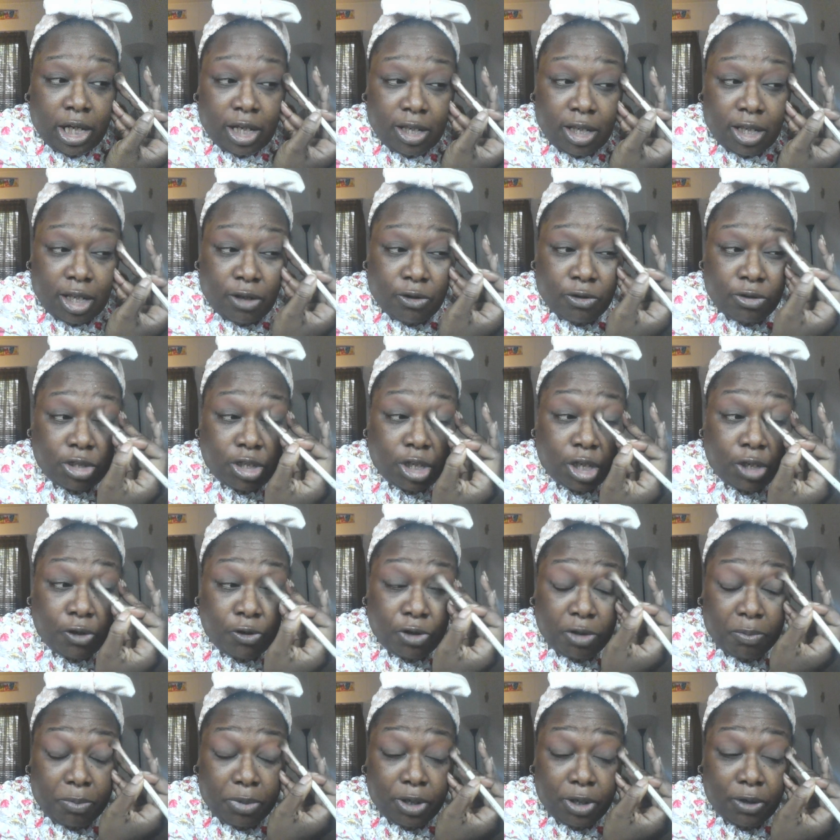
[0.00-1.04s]
of those
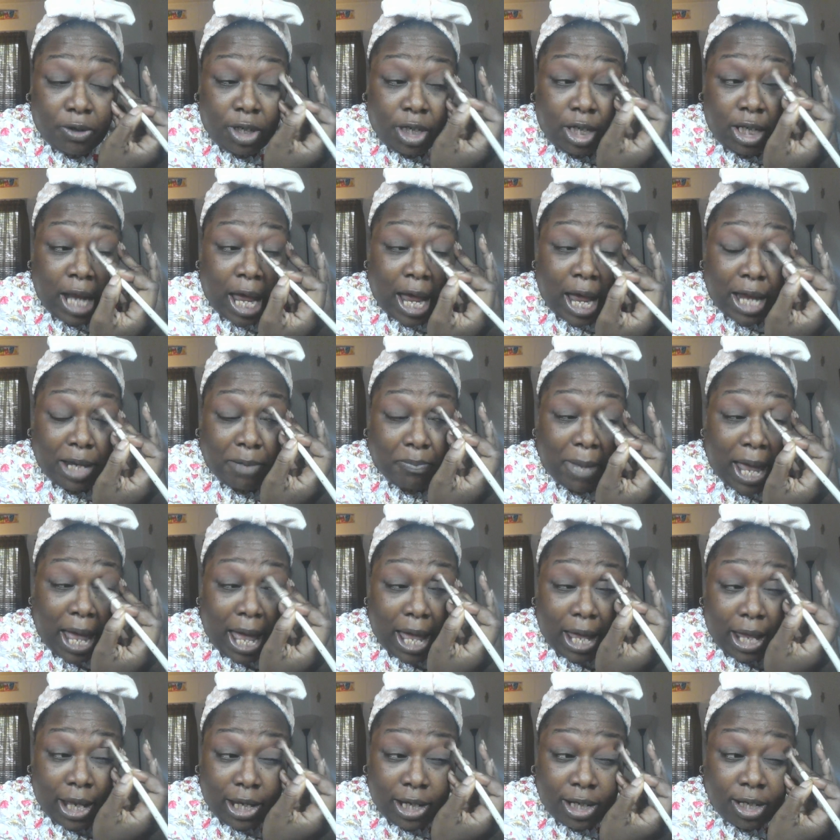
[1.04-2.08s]
Huda Beauty nine
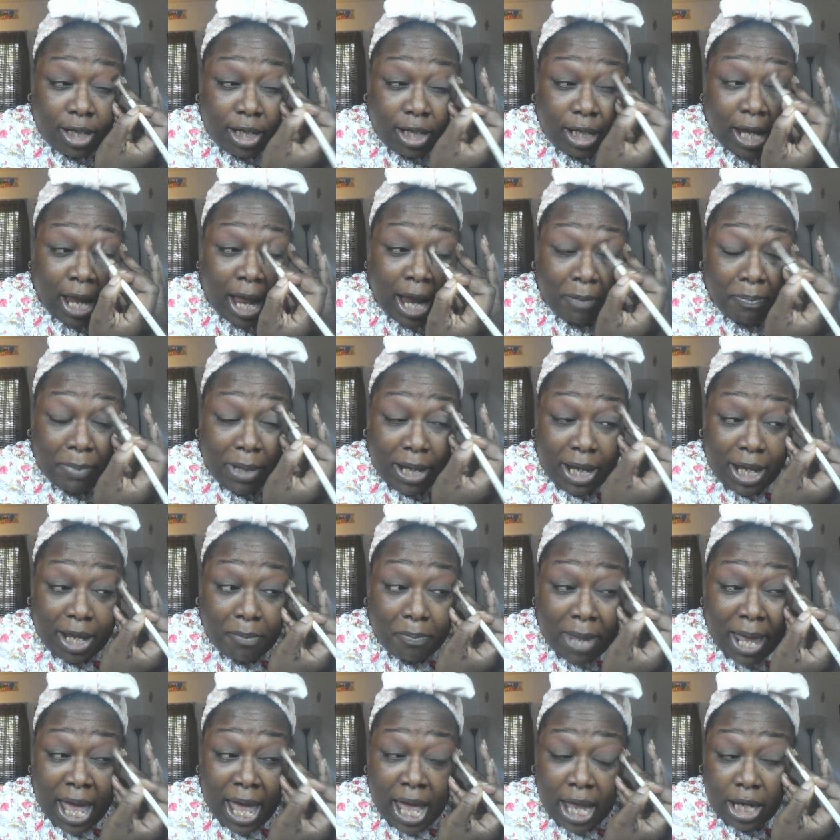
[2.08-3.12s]
pan
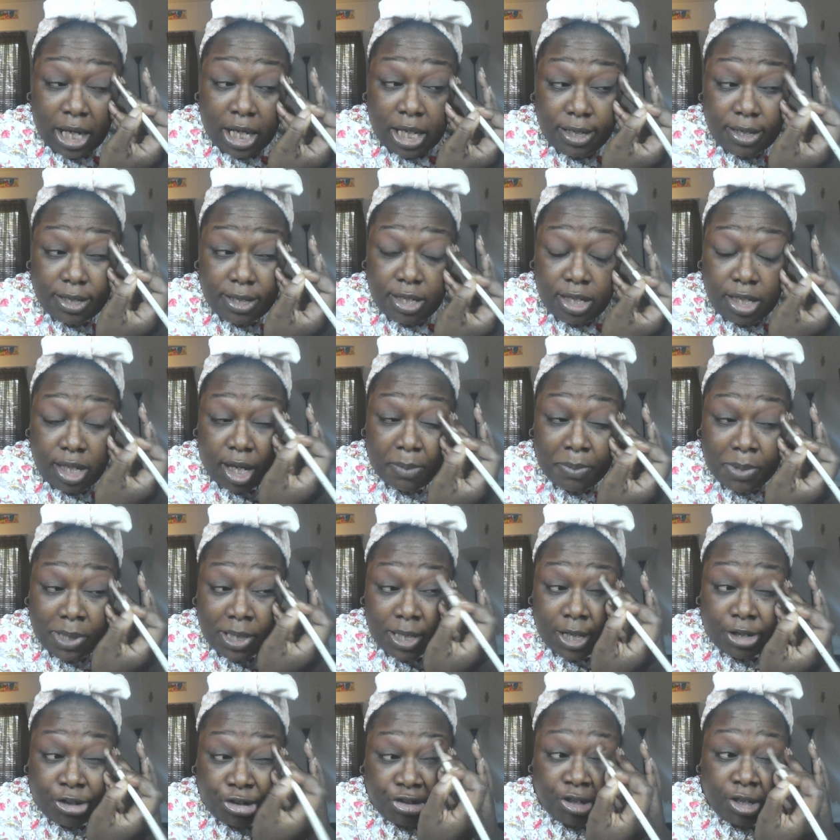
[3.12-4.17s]
palettes, the
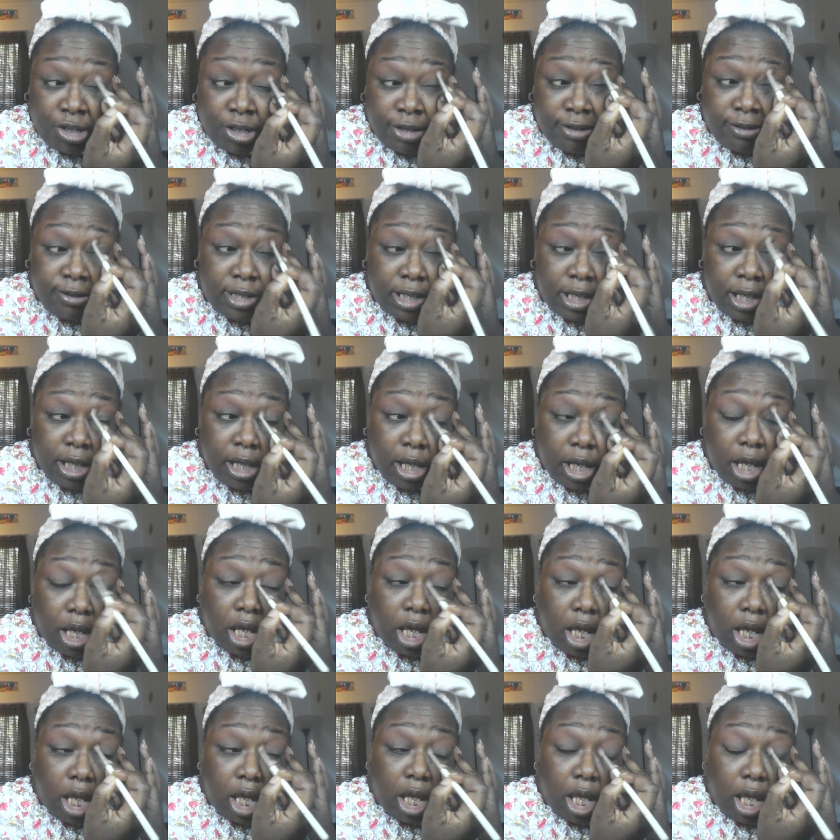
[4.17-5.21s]
Obsessions?
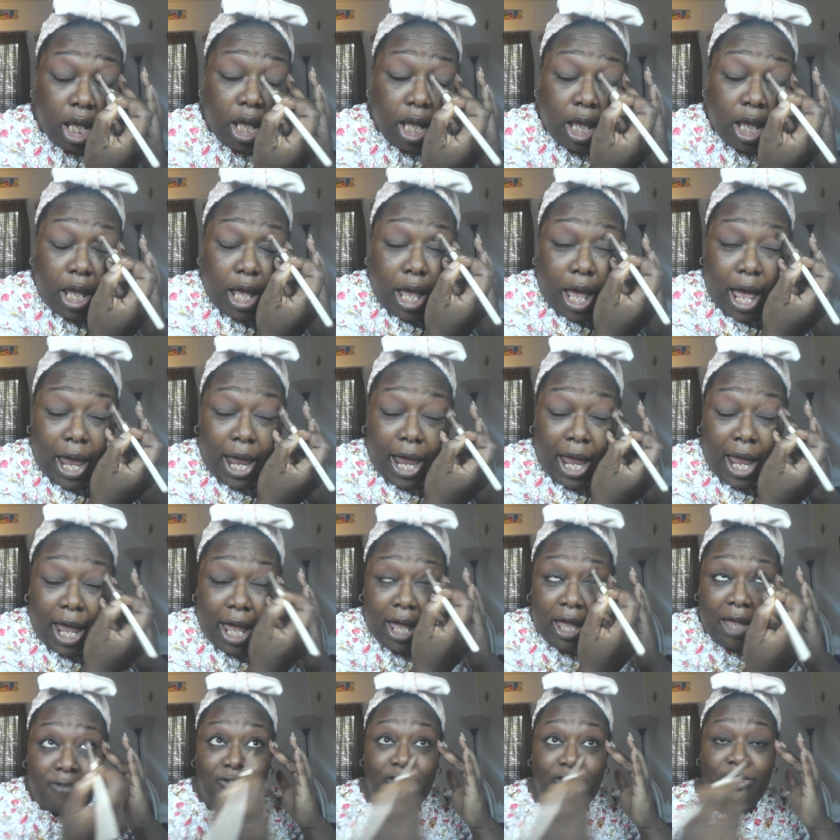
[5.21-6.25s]
I
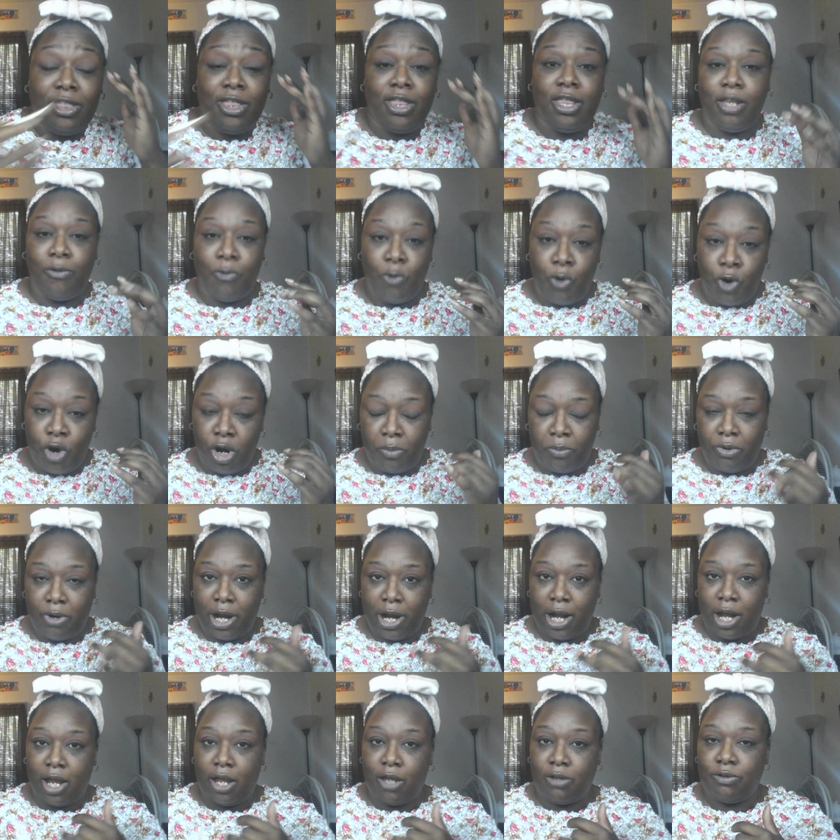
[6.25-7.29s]
have the warm
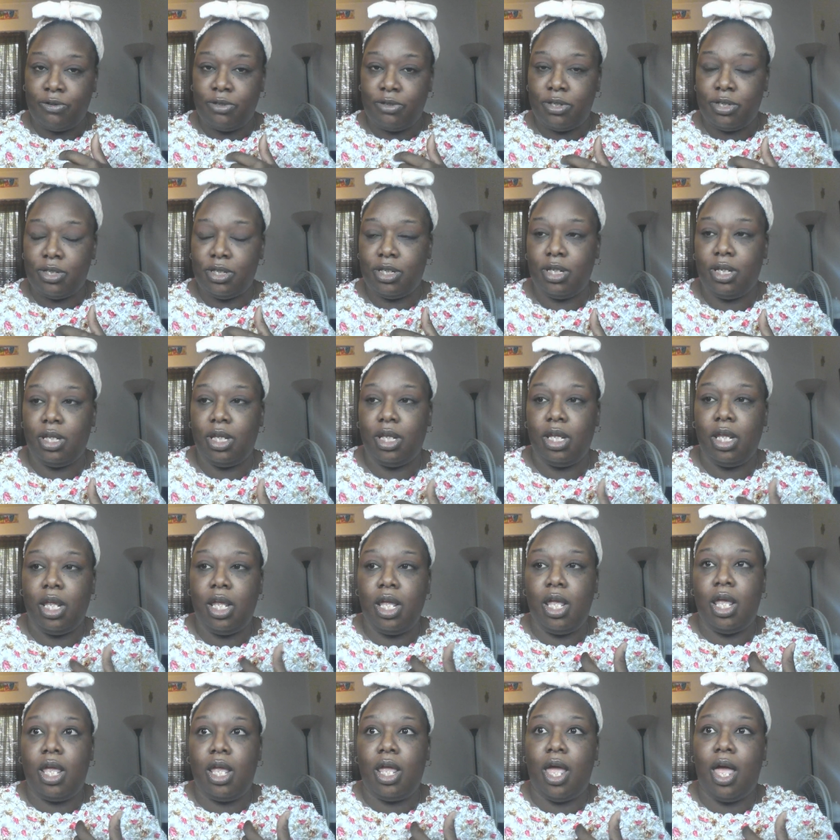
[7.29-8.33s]
browns,
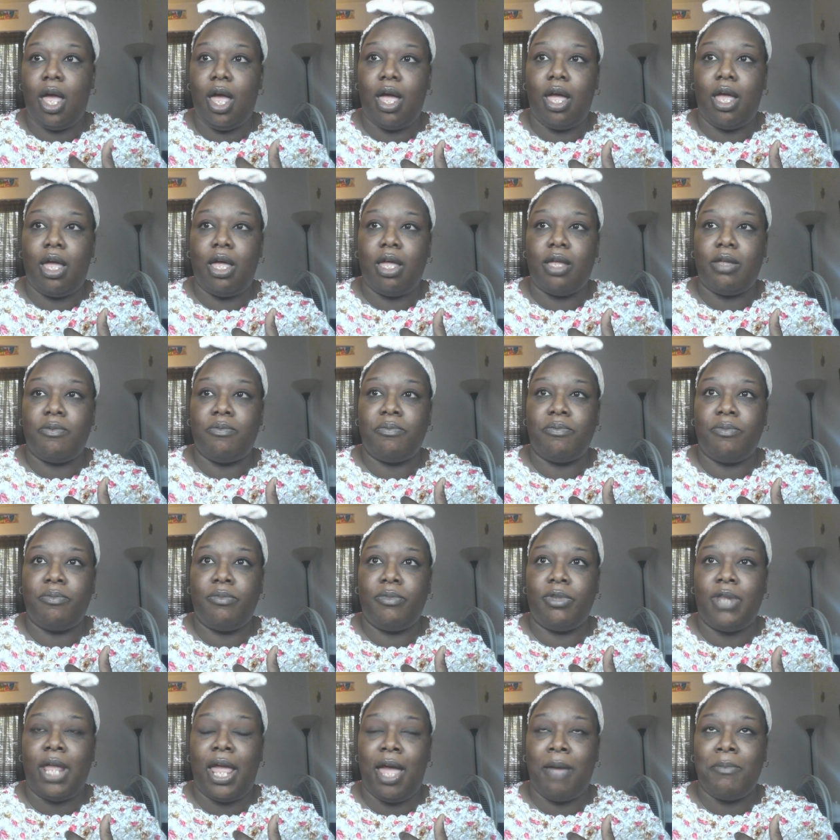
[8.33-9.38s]

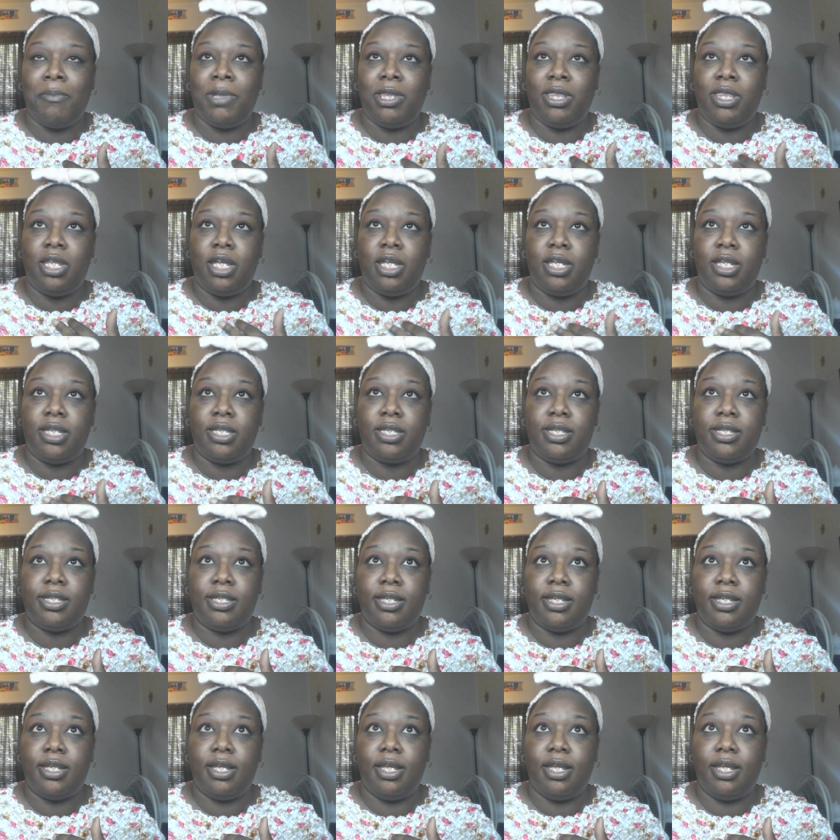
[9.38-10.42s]
amethyst,
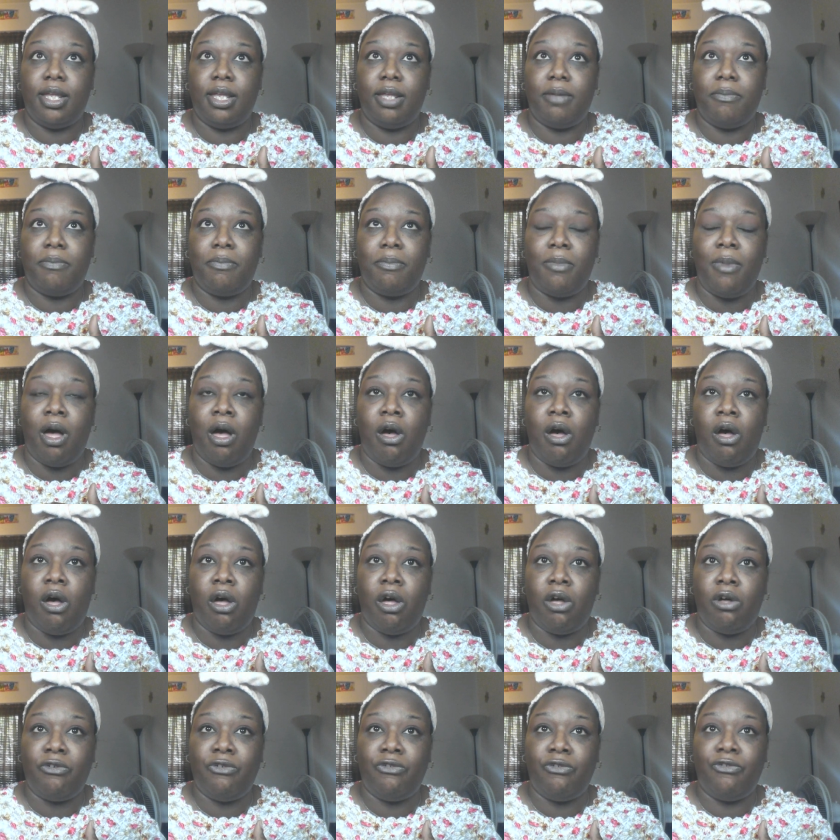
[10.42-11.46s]

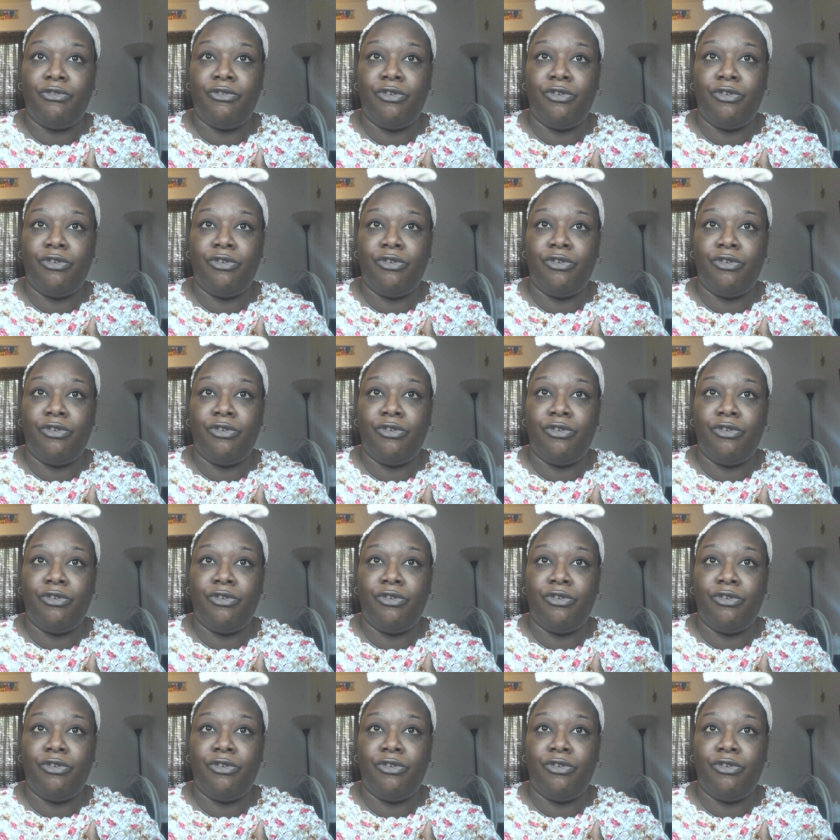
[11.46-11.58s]
mauve,